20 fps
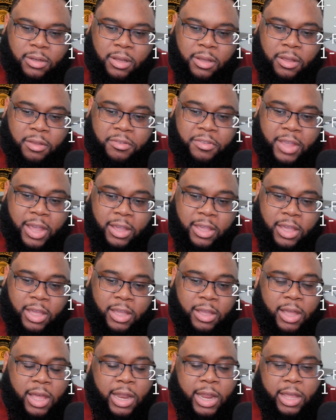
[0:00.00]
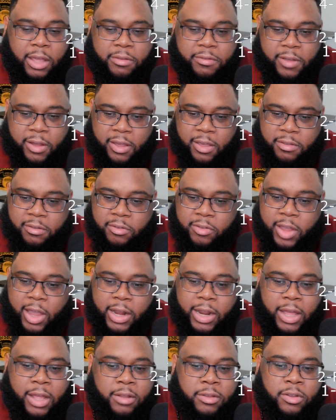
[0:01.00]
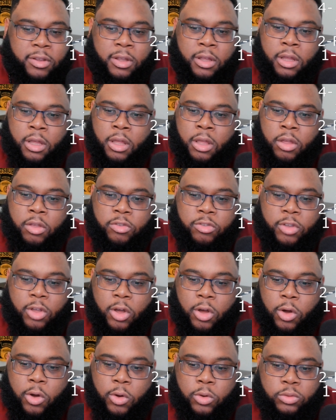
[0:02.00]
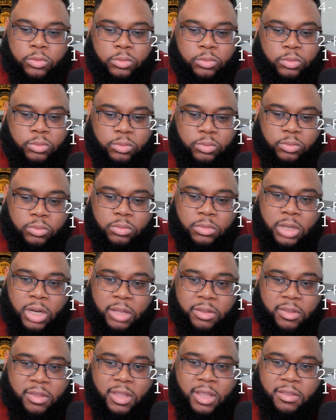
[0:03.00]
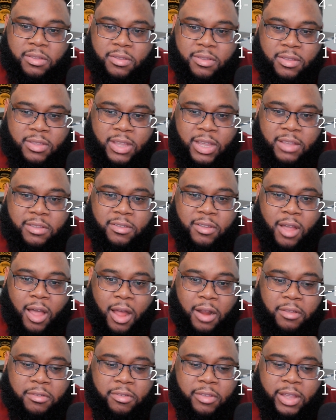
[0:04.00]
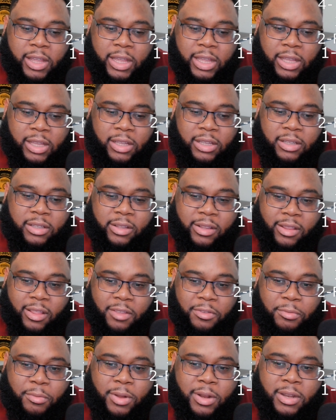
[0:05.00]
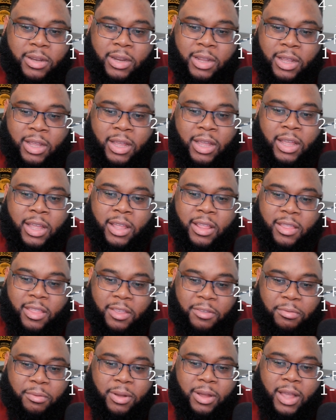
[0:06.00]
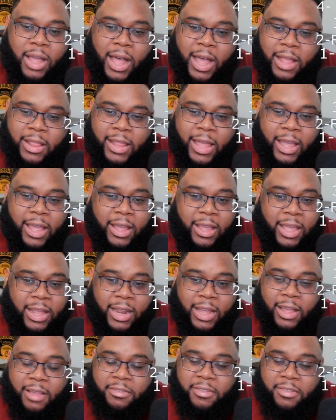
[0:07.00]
Gesicki, I like Gesicki as a tight end. So, this honestly, this one got like I